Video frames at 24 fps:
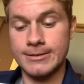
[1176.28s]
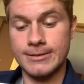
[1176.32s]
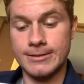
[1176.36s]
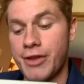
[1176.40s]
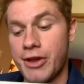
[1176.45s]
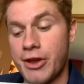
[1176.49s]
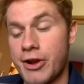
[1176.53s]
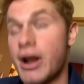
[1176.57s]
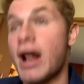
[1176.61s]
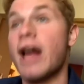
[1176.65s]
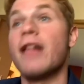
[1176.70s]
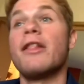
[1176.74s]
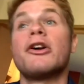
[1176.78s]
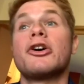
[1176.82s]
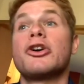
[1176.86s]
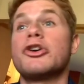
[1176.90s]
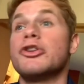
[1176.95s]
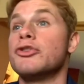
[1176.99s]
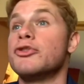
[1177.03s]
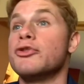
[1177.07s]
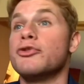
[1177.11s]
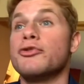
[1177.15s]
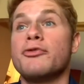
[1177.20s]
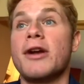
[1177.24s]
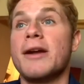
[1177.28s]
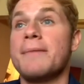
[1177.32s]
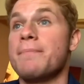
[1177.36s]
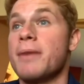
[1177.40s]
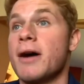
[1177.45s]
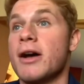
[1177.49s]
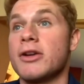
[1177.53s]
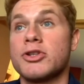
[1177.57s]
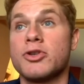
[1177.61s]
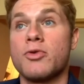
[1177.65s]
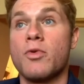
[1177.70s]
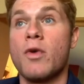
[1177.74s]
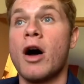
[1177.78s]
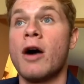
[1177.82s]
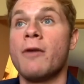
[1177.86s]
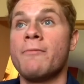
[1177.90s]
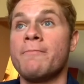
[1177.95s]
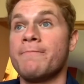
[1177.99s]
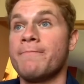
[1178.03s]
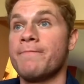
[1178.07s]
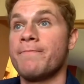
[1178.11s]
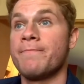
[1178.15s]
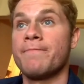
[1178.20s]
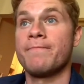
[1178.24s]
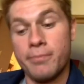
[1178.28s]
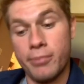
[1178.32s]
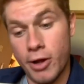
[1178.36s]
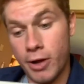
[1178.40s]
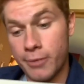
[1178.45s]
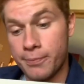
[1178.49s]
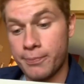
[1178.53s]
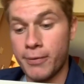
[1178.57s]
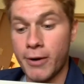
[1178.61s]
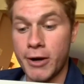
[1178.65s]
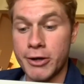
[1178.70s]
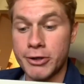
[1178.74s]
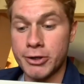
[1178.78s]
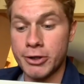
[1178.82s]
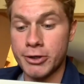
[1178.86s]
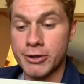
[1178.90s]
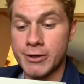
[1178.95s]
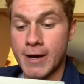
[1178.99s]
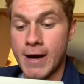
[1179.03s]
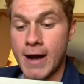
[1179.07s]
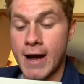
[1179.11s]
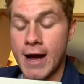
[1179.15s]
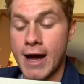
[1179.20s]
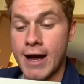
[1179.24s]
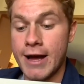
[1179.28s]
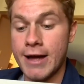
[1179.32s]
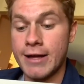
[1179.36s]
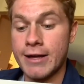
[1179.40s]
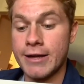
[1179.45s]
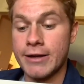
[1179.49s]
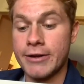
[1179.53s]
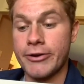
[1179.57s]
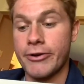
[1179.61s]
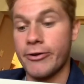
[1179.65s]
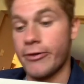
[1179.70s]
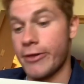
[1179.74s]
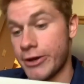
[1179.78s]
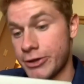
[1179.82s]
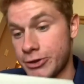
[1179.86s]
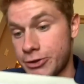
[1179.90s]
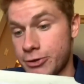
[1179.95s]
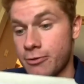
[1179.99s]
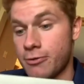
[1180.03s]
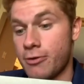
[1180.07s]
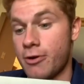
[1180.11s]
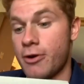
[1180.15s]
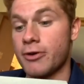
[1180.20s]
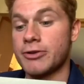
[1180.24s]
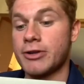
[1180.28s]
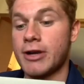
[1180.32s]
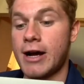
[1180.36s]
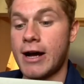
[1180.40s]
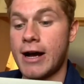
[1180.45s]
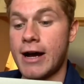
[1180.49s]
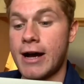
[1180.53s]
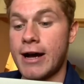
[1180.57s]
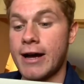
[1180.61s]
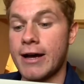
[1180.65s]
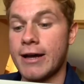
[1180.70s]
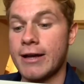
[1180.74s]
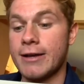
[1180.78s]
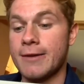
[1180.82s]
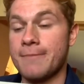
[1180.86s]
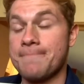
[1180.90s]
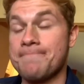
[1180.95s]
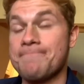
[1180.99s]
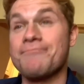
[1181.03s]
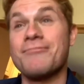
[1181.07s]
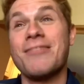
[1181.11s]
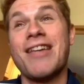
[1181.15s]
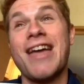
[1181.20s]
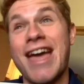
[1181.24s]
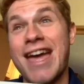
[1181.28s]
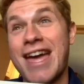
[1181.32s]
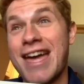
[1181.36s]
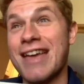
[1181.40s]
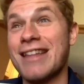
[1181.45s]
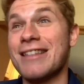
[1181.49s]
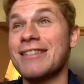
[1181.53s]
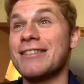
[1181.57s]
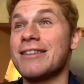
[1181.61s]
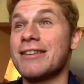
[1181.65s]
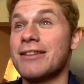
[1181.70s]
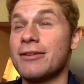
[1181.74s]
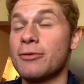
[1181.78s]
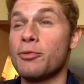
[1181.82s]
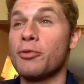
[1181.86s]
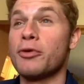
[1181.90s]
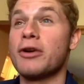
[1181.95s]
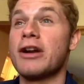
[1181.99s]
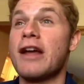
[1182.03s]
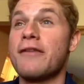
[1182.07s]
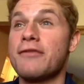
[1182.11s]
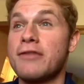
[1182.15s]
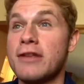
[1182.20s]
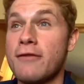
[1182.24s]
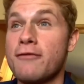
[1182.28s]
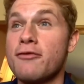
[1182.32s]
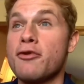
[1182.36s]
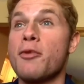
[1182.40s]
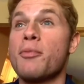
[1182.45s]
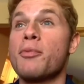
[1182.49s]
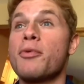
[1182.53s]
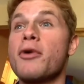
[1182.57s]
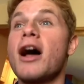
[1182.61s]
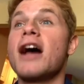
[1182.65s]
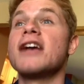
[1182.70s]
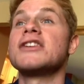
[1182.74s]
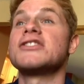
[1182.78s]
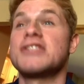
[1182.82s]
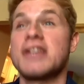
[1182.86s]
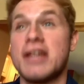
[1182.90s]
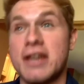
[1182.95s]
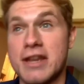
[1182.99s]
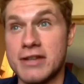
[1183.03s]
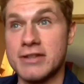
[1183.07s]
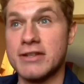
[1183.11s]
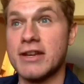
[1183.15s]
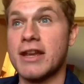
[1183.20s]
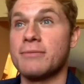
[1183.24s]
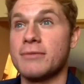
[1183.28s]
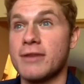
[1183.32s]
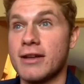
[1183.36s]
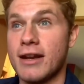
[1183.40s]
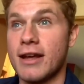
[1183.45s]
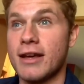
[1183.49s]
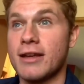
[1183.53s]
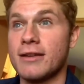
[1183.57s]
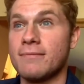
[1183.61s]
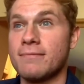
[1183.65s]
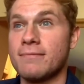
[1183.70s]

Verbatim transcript: You're not looking too great, Pasquale blood pressure's high, cholesterol's high, and we're gonna have to give you a prostate exam today.